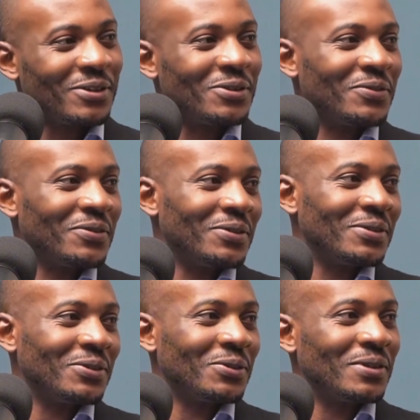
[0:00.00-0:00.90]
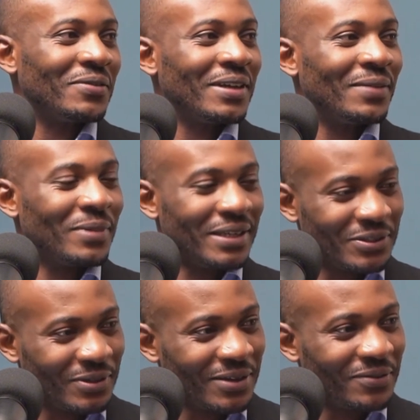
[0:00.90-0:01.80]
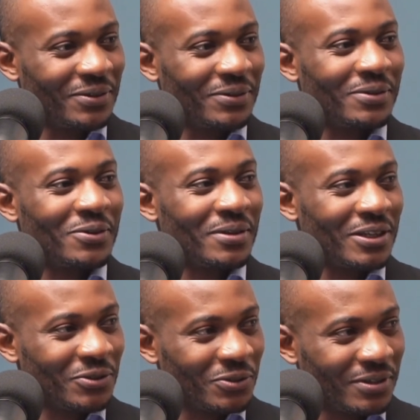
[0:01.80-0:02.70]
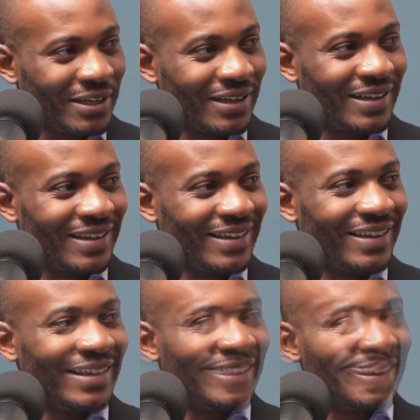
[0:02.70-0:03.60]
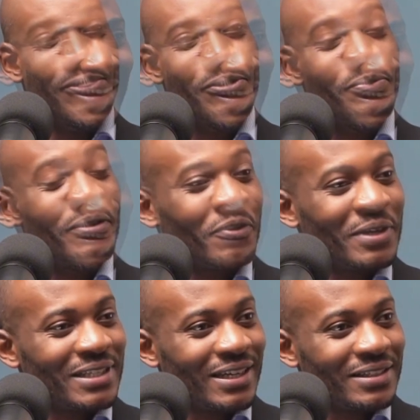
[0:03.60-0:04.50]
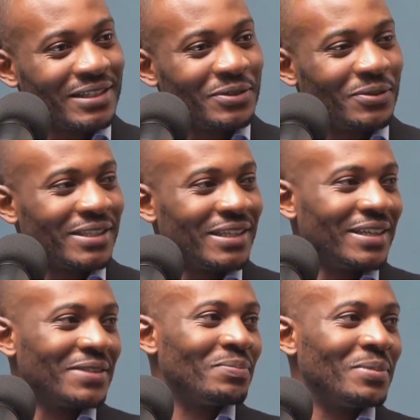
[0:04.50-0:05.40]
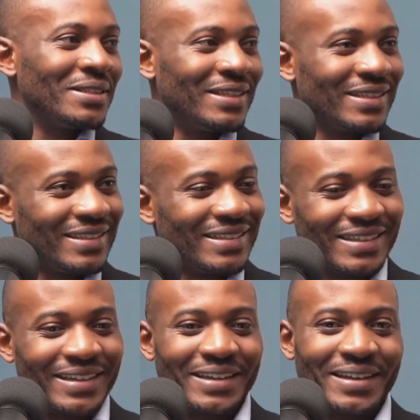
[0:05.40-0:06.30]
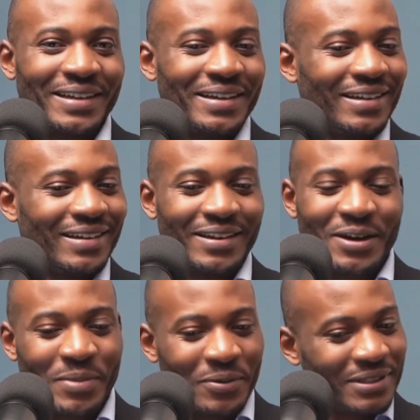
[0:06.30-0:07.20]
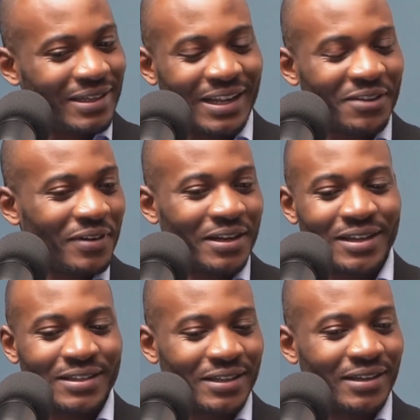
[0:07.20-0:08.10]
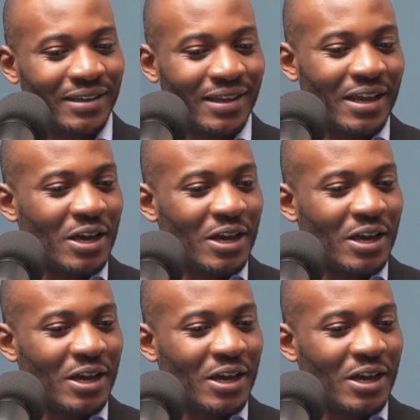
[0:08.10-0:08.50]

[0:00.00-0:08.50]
to get hold of you. So we are very pleased to have you on the show today. So before we start into the serious business about health financing,